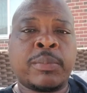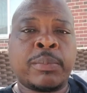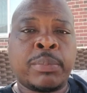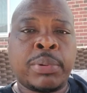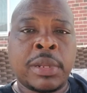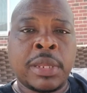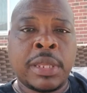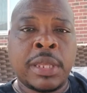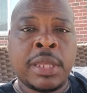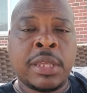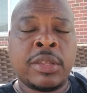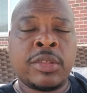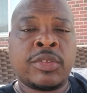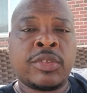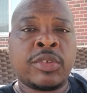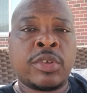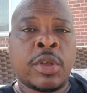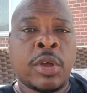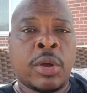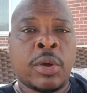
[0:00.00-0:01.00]

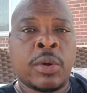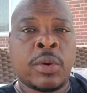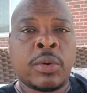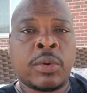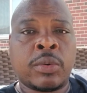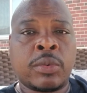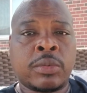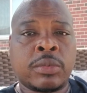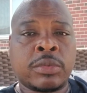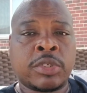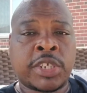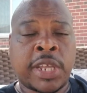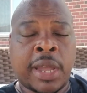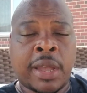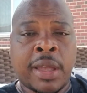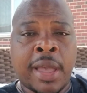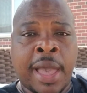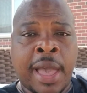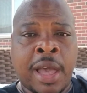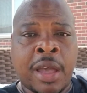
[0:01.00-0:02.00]
please go check
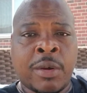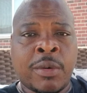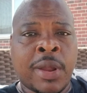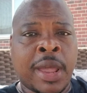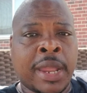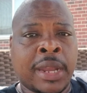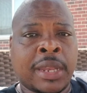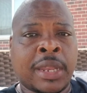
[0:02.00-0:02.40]
her out, right?